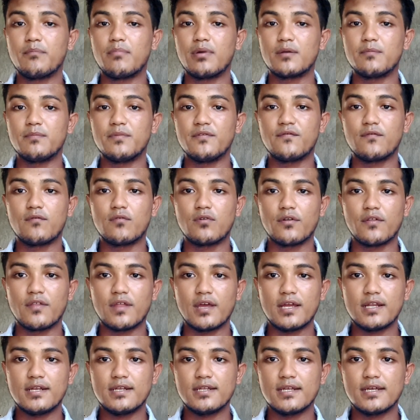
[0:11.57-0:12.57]
But before
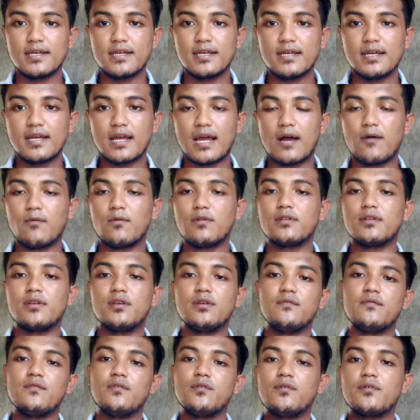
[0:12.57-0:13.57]
that, I will
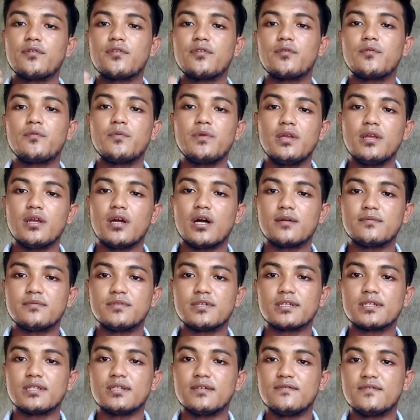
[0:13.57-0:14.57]
give you three
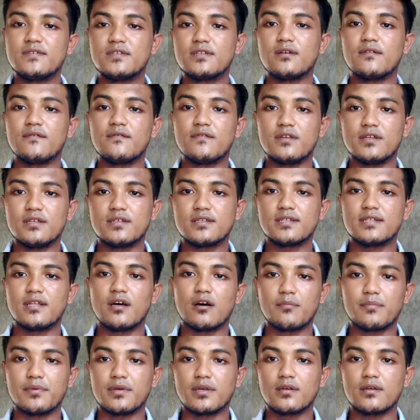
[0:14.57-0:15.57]
objectives of this
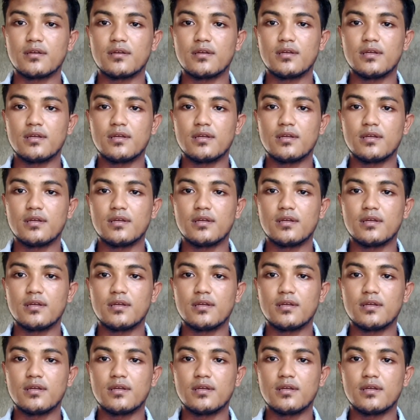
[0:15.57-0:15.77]
topic.